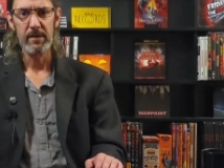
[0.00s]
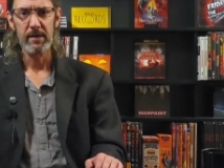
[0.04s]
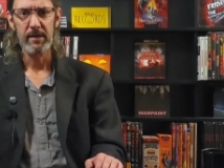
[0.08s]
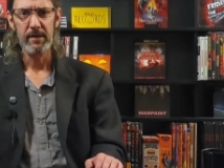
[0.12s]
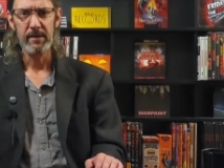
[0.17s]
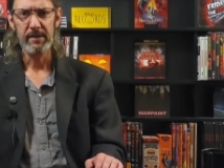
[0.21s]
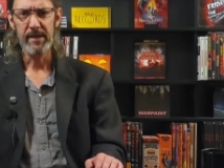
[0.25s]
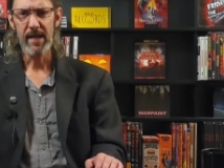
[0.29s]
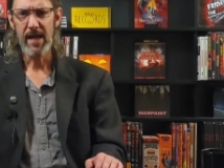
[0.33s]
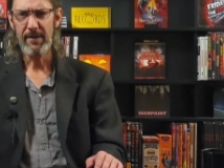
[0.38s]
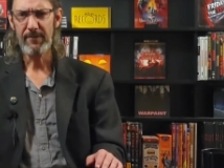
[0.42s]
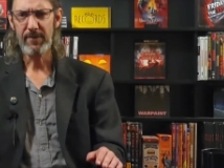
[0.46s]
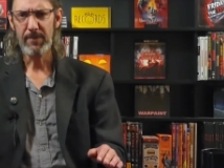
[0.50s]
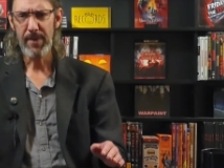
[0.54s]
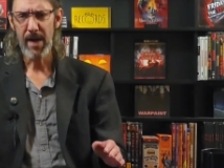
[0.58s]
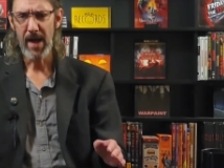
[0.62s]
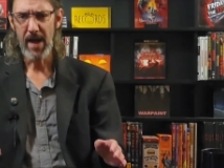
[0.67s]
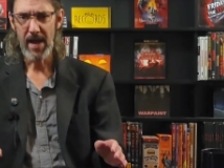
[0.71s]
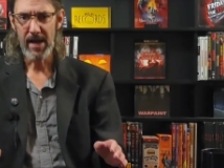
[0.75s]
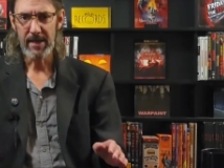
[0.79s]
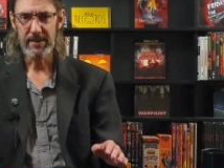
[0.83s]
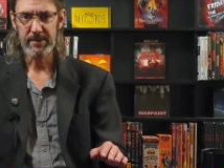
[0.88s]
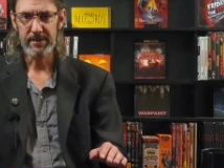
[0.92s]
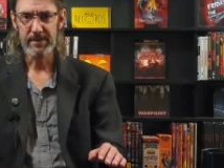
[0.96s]
They have a
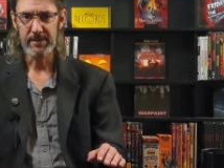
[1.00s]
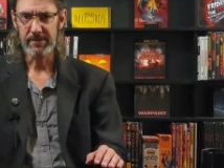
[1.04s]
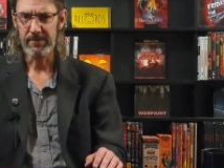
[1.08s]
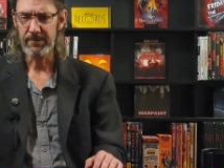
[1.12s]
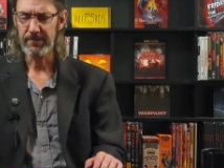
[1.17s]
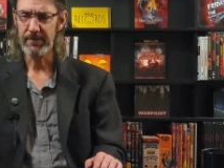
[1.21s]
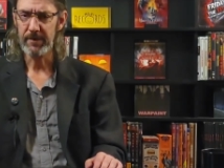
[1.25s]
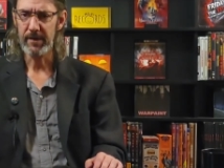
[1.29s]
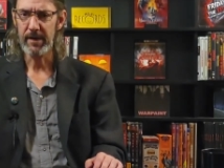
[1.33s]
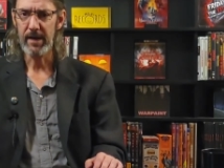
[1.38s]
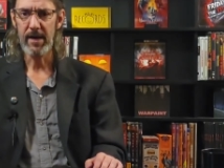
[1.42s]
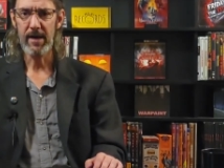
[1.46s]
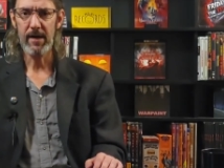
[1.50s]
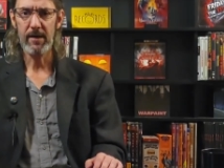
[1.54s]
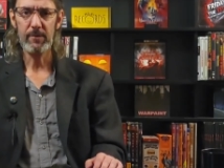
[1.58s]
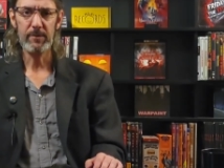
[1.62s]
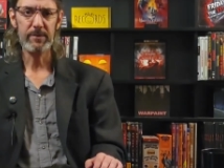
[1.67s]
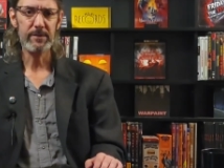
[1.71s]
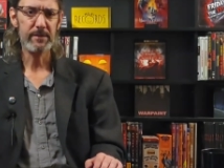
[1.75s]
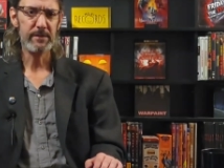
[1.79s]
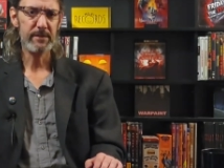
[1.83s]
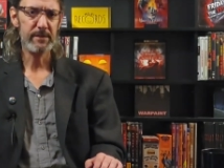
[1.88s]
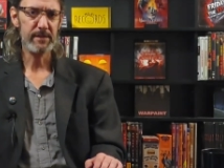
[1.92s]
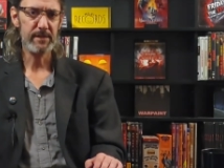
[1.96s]
past, and for now
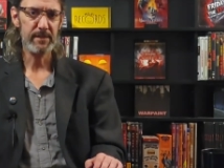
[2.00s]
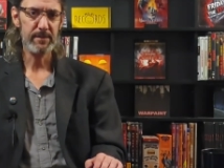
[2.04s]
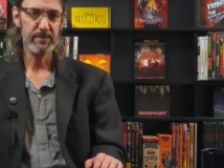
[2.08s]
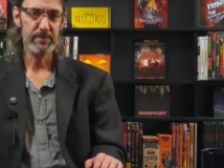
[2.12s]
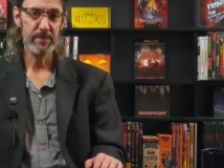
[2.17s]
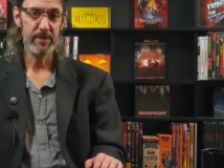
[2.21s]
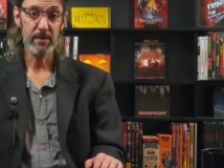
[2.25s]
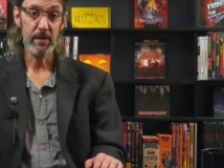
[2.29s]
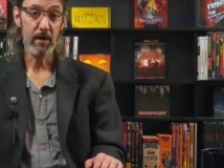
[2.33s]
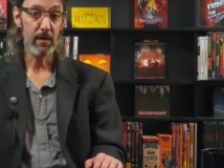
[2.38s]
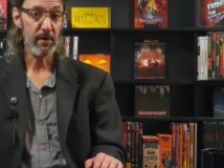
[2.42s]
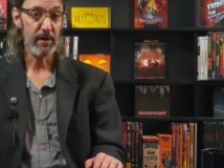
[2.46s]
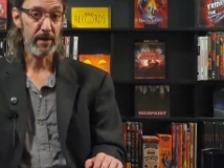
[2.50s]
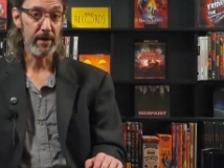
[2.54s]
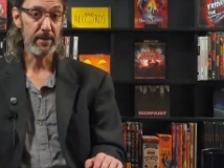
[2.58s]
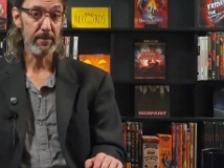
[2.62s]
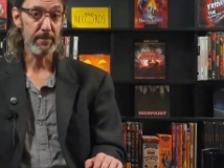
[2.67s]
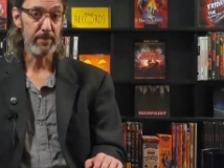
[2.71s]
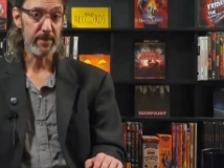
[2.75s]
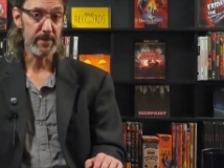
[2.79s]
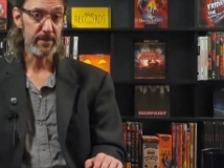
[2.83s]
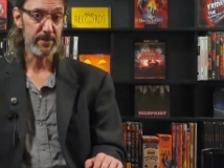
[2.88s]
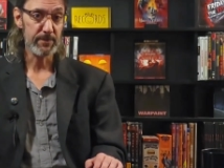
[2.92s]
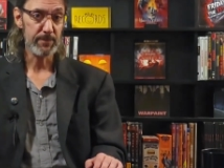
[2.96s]
it seems they are
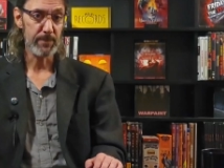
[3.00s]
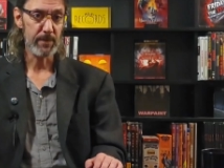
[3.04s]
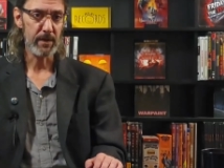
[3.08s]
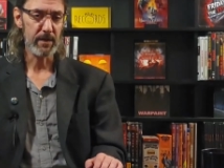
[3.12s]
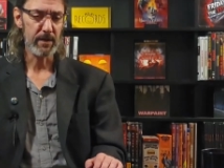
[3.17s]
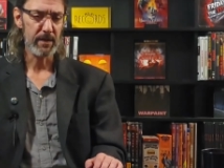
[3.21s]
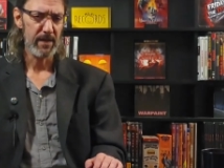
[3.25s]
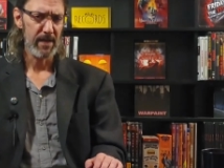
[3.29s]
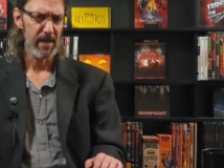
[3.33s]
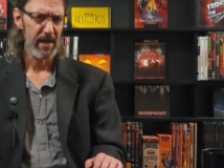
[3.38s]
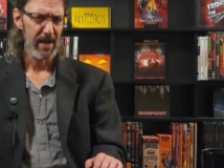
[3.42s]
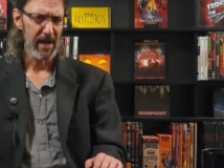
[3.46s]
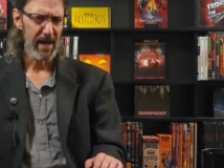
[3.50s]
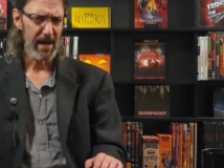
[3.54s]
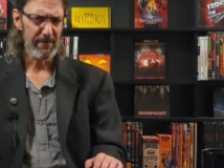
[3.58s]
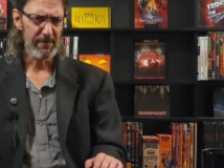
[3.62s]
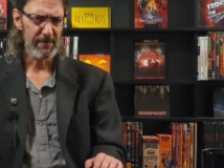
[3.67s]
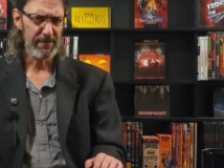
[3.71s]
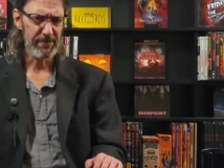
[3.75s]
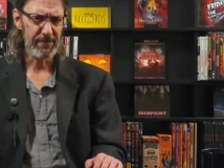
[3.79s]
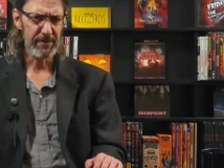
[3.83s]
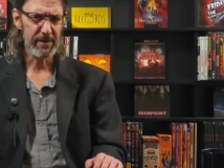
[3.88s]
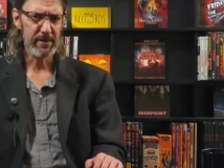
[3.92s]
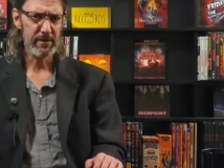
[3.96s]
enemies, but I have a
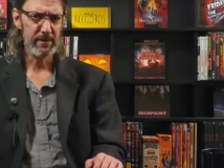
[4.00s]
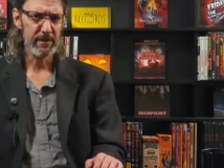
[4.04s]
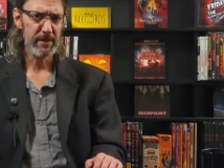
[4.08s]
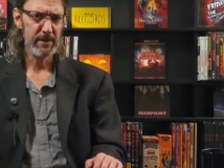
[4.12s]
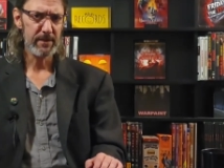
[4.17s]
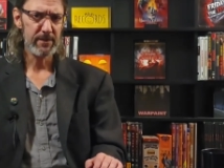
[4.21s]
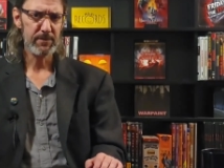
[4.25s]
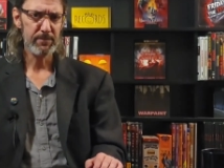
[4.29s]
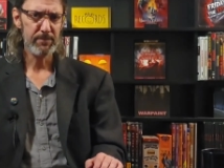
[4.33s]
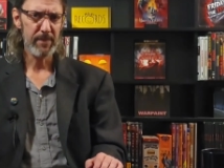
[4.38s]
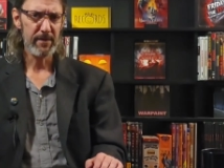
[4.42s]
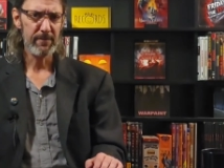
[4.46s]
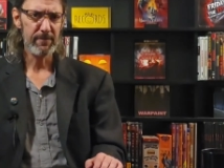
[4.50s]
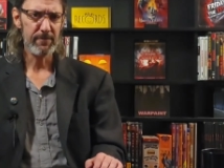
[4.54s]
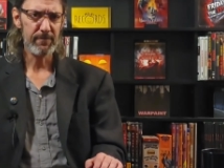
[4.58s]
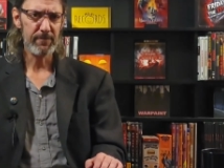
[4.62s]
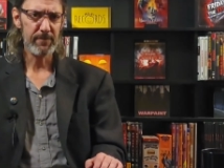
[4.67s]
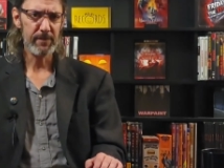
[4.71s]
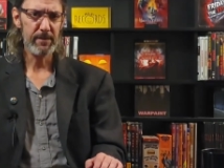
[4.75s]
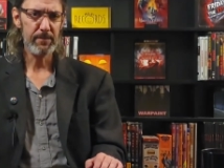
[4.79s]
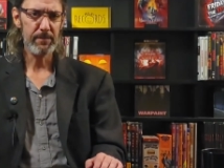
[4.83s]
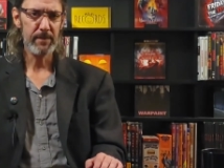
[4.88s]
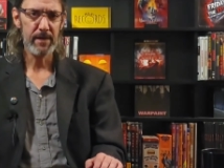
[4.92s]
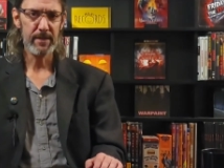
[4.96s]
feeling this may
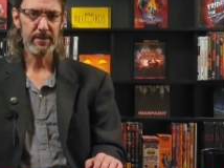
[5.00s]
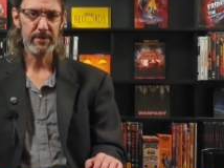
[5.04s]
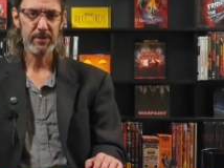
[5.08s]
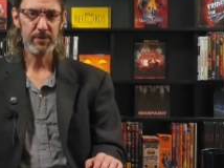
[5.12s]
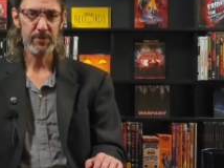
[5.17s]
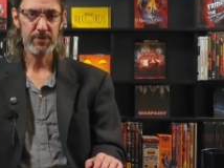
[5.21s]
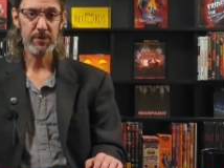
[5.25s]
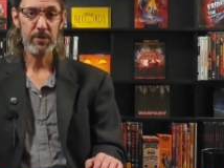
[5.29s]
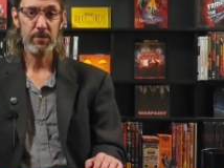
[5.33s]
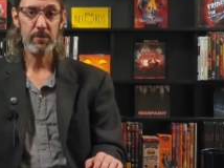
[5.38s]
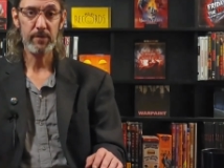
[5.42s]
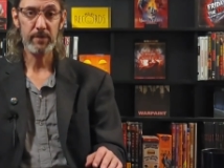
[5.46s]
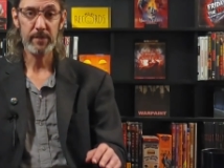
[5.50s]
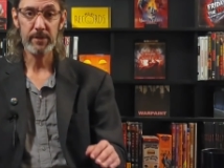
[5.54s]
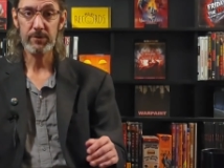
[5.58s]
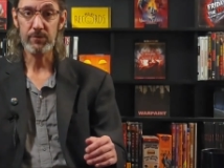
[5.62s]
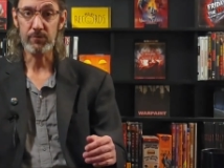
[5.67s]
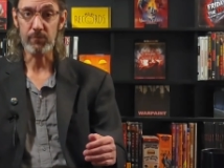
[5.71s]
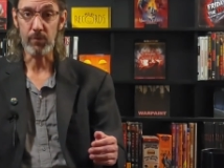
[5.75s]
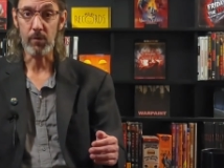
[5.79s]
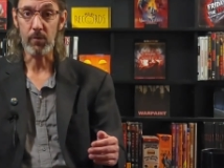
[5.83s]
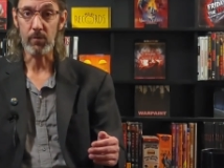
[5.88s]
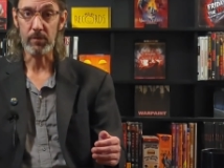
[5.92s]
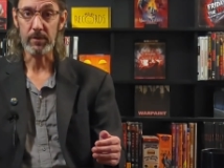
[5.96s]
flip as the show gets
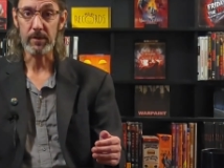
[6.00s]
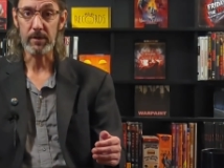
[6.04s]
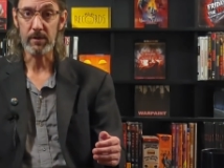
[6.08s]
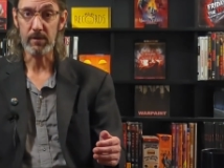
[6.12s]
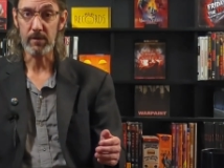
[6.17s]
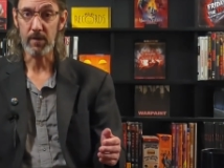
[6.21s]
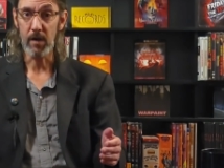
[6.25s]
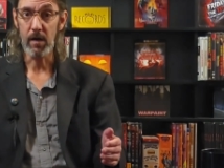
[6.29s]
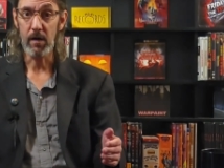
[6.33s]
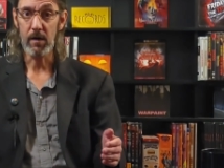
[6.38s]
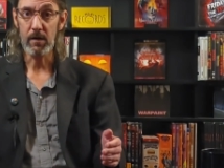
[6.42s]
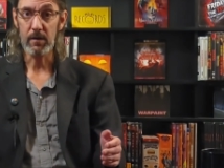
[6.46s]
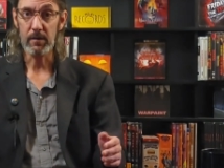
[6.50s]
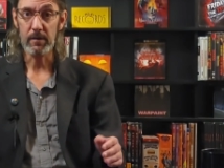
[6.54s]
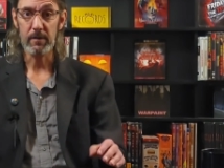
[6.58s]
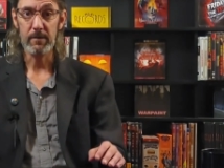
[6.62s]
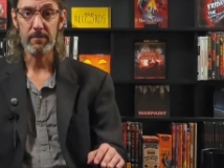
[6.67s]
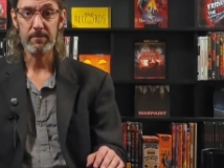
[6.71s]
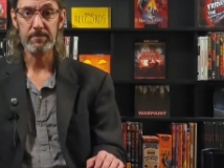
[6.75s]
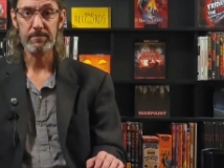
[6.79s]
rolling along.